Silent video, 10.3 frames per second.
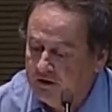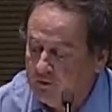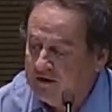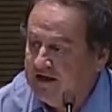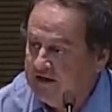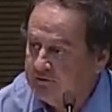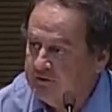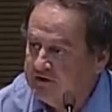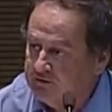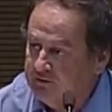the
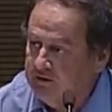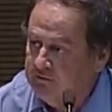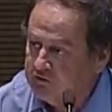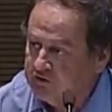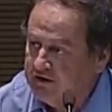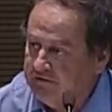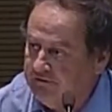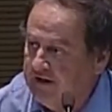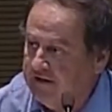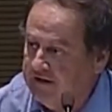annualized risk premium stay
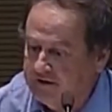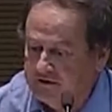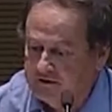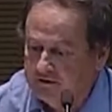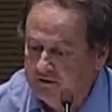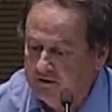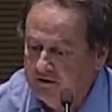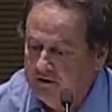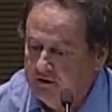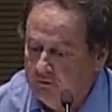finite,
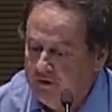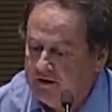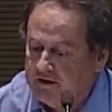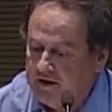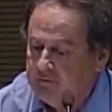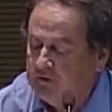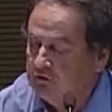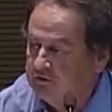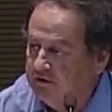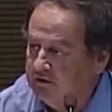when
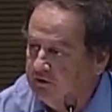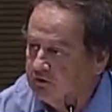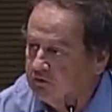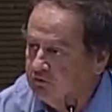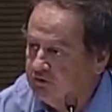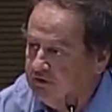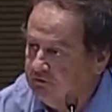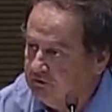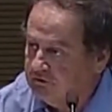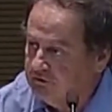capital T goes to
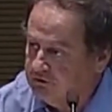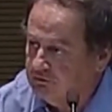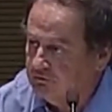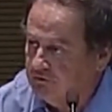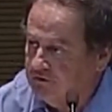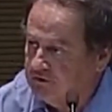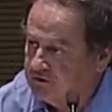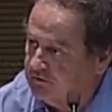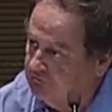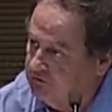0, the two
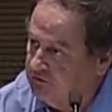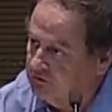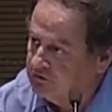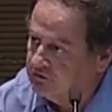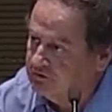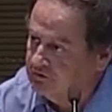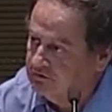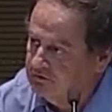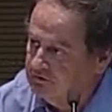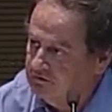things converge.
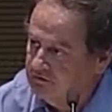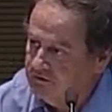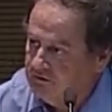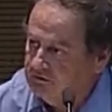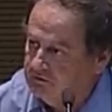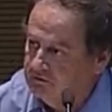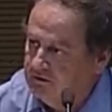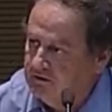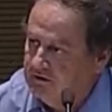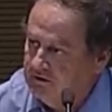So
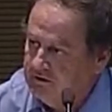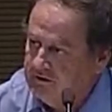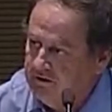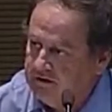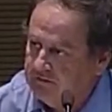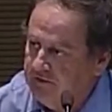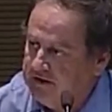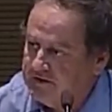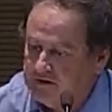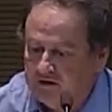that
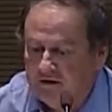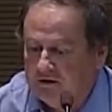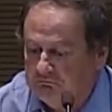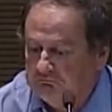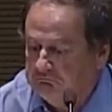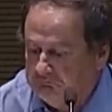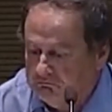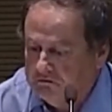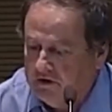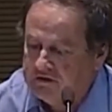basically
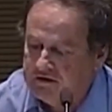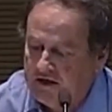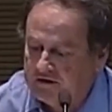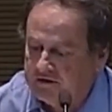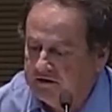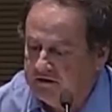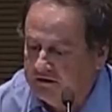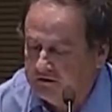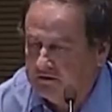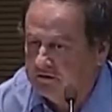is something
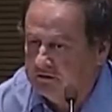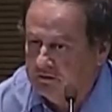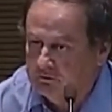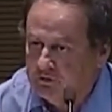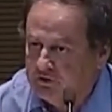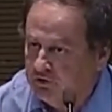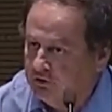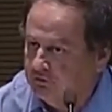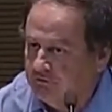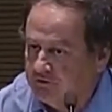that we
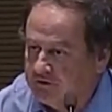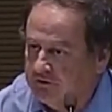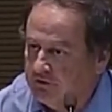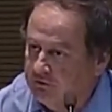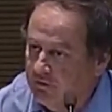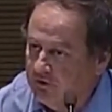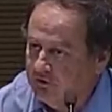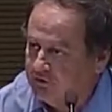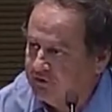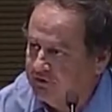showed for several
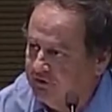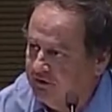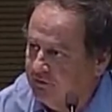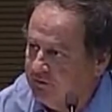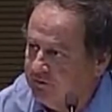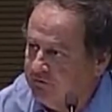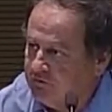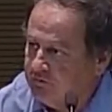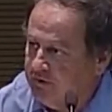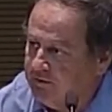models in our
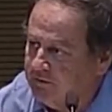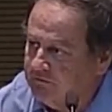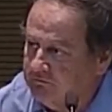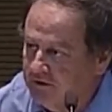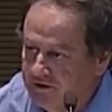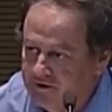previous paper.